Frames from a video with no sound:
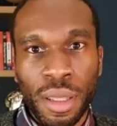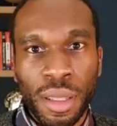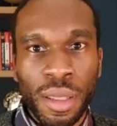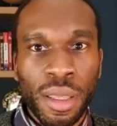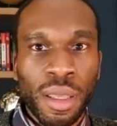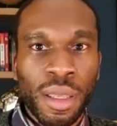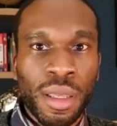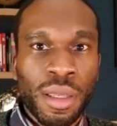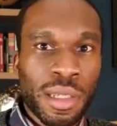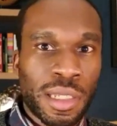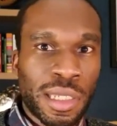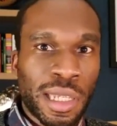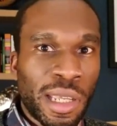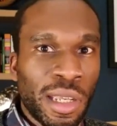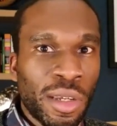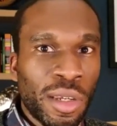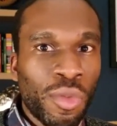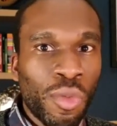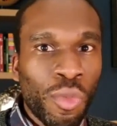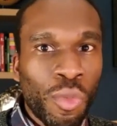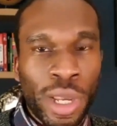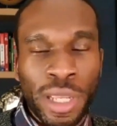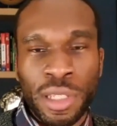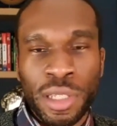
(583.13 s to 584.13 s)
The
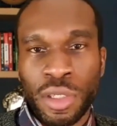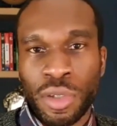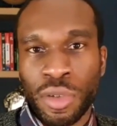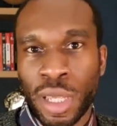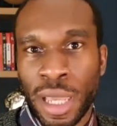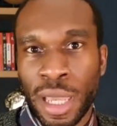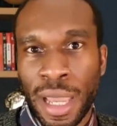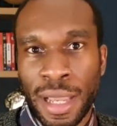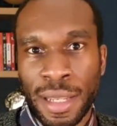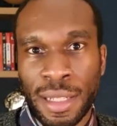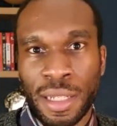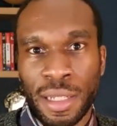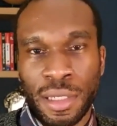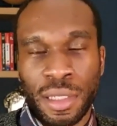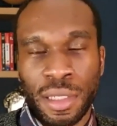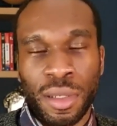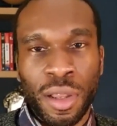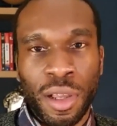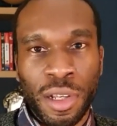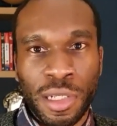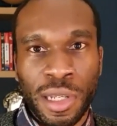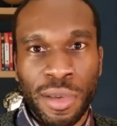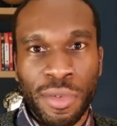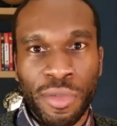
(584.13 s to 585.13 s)
second way to get access to
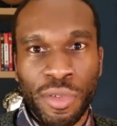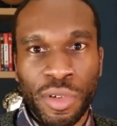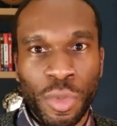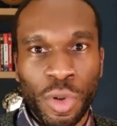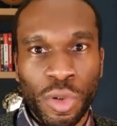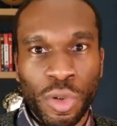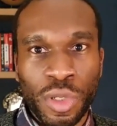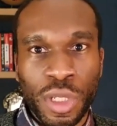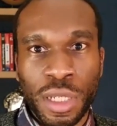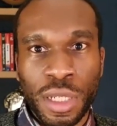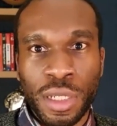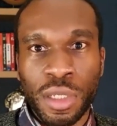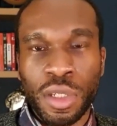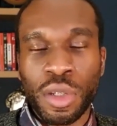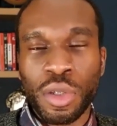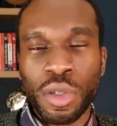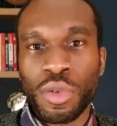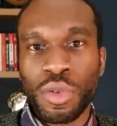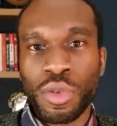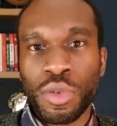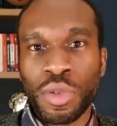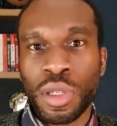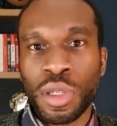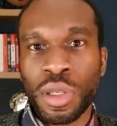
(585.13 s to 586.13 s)
large language models is to
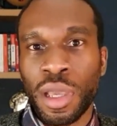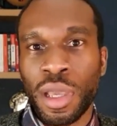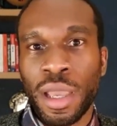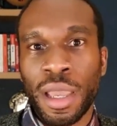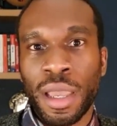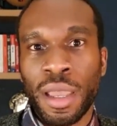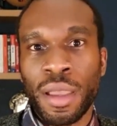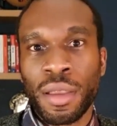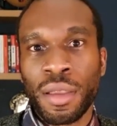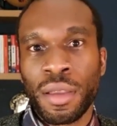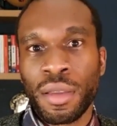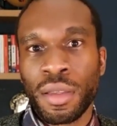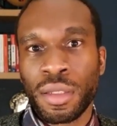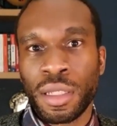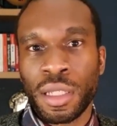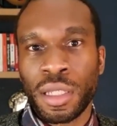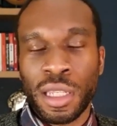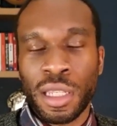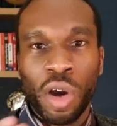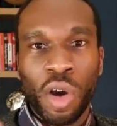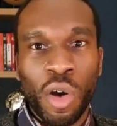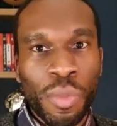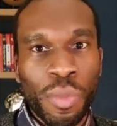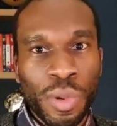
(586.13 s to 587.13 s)
use
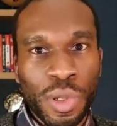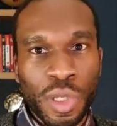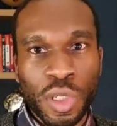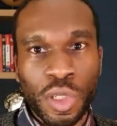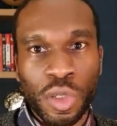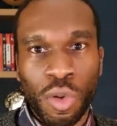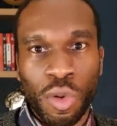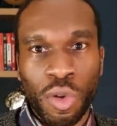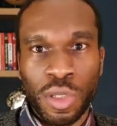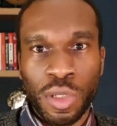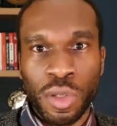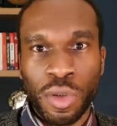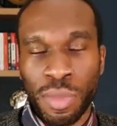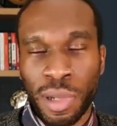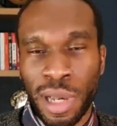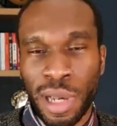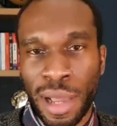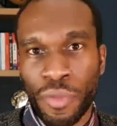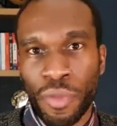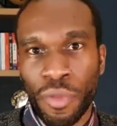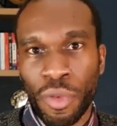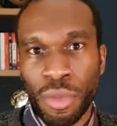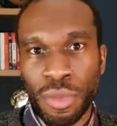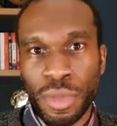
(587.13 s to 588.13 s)
the open source
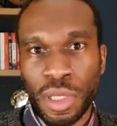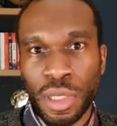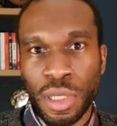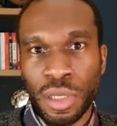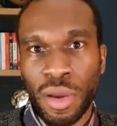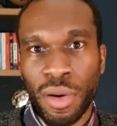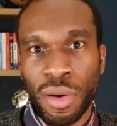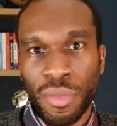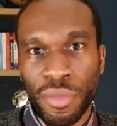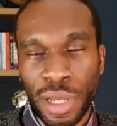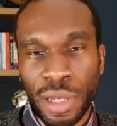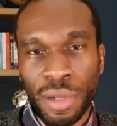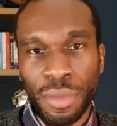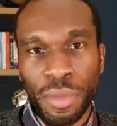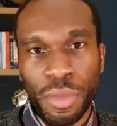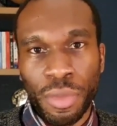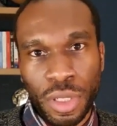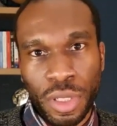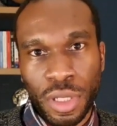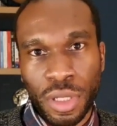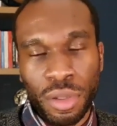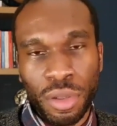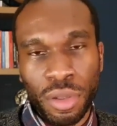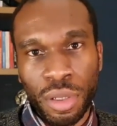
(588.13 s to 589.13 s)
platforms that are available
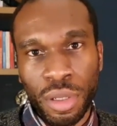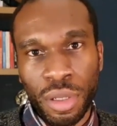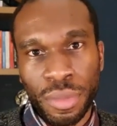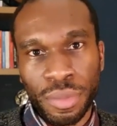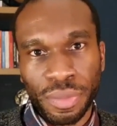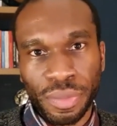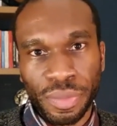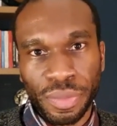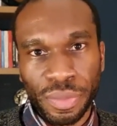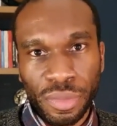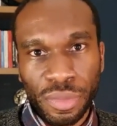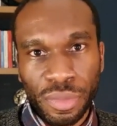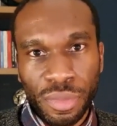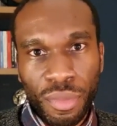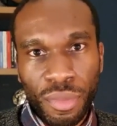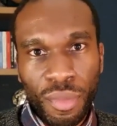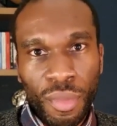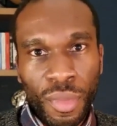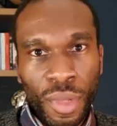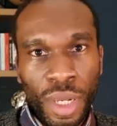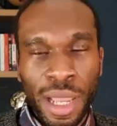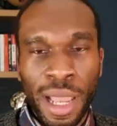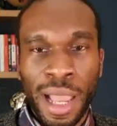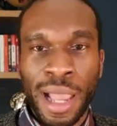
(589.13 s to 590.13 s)
to you.
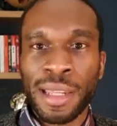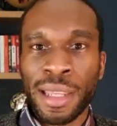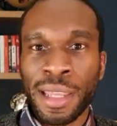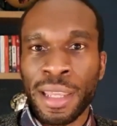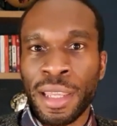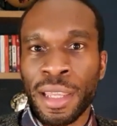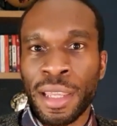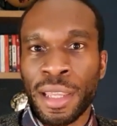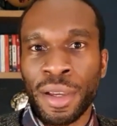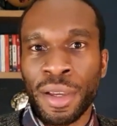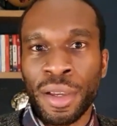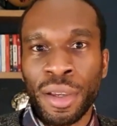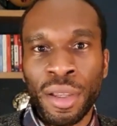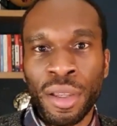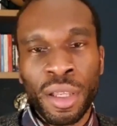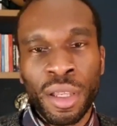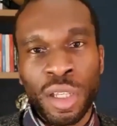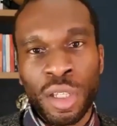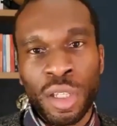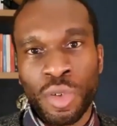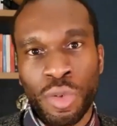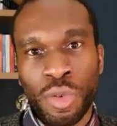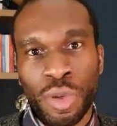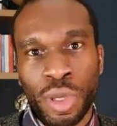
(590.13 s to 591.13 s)
And here
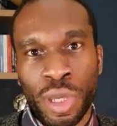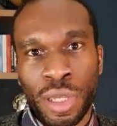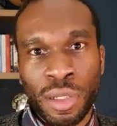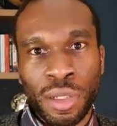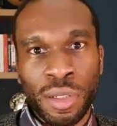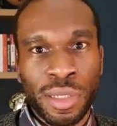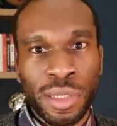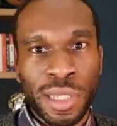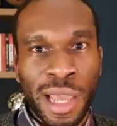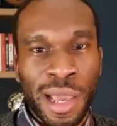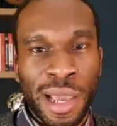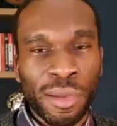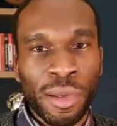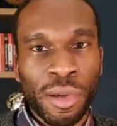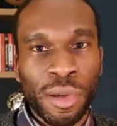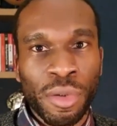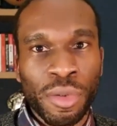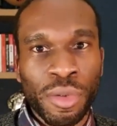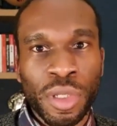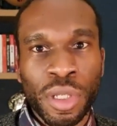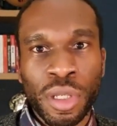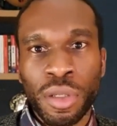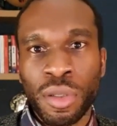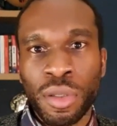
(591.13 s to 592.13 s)
you can
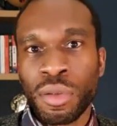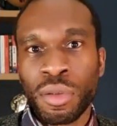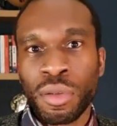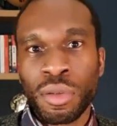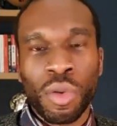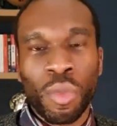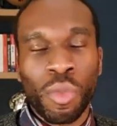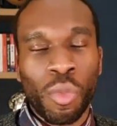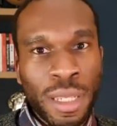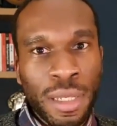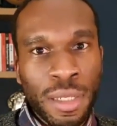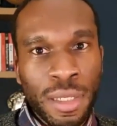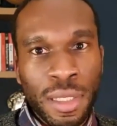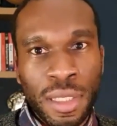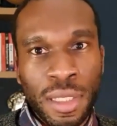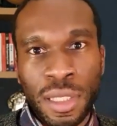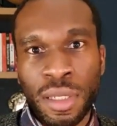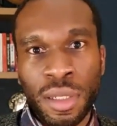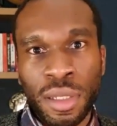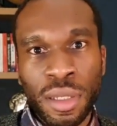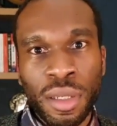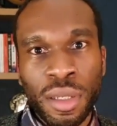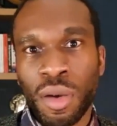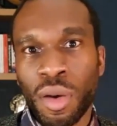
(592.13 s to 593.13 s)
download the
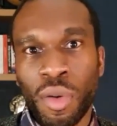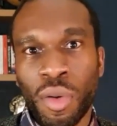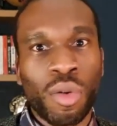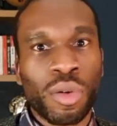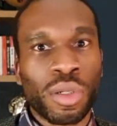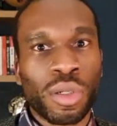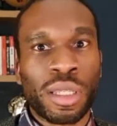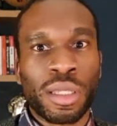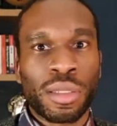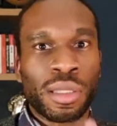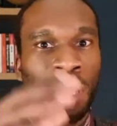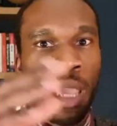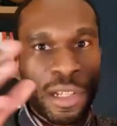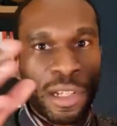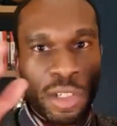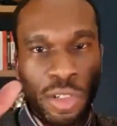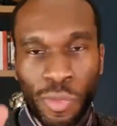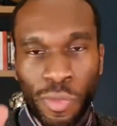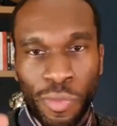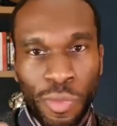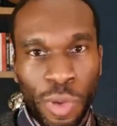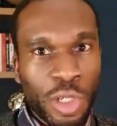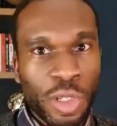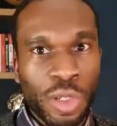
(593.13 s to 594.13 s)
weights or the actual
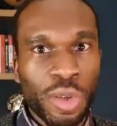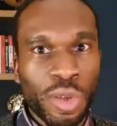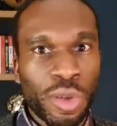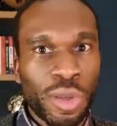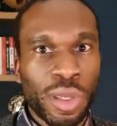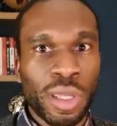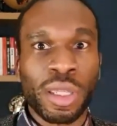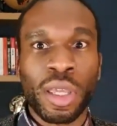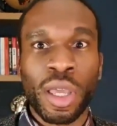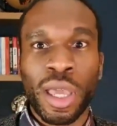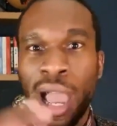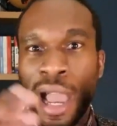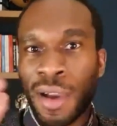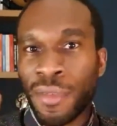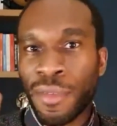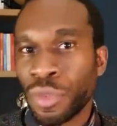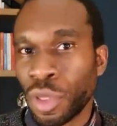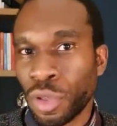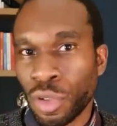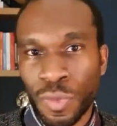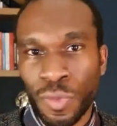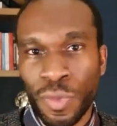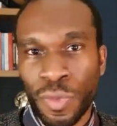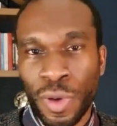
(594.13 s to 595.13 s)
function. You can have
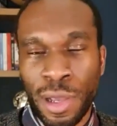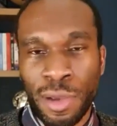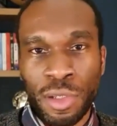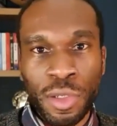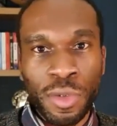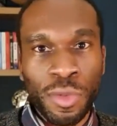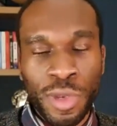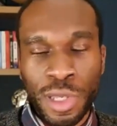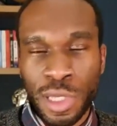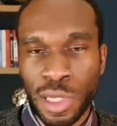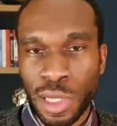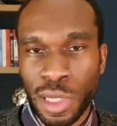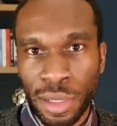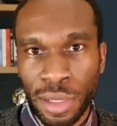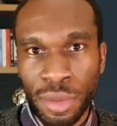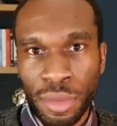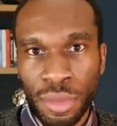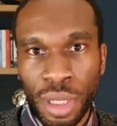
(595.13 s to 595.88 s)
those files physically,